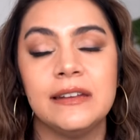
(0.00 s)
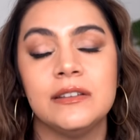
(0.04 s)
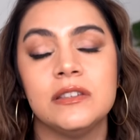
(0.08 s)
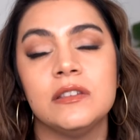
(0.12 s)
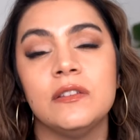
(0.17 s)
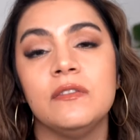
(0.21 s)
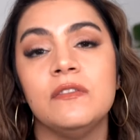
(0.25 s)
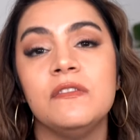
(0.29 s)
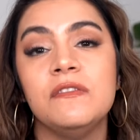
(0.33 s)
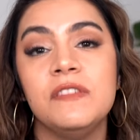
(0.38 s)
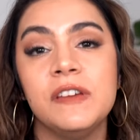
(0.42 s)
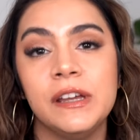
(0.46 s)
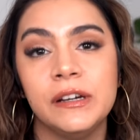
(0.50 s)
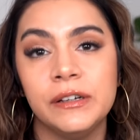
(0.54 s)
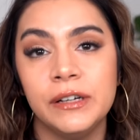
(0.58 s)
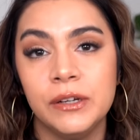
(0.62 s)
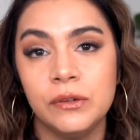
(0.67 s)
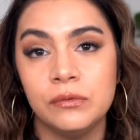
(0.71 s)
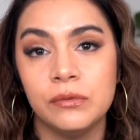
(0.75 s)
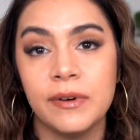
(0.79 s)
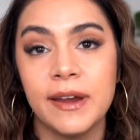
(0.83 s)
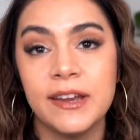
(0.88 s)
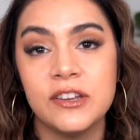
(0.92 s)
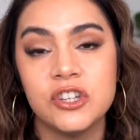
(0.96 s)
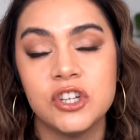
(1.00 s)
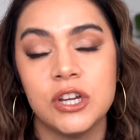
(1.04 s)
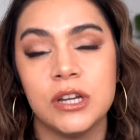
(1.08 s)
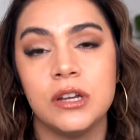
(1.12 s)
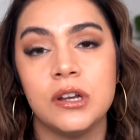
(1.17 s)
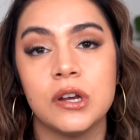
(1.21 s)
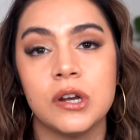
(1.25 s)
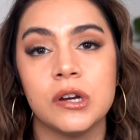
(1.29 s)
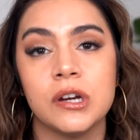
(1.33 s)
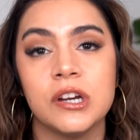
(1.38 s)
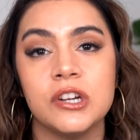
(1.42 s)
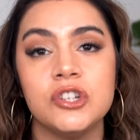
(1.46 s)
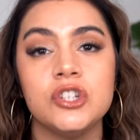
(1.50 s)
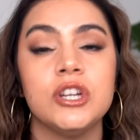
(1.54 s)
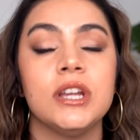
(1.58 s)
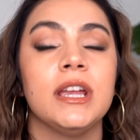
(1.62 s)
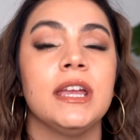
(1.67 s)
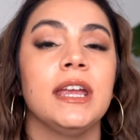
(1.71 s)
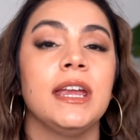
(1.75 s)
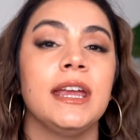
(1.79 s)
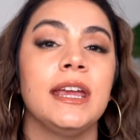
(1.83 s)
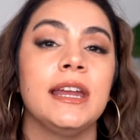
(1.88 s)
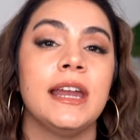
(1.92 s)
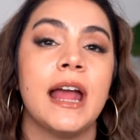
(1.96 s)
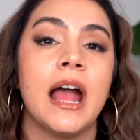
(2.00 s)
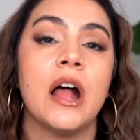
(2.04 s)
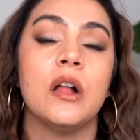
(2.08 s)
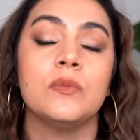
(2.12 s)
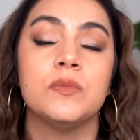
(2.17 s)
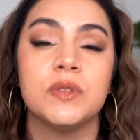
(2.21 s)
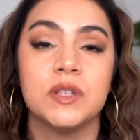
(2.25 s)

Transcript: It's very rich and nourishing and can help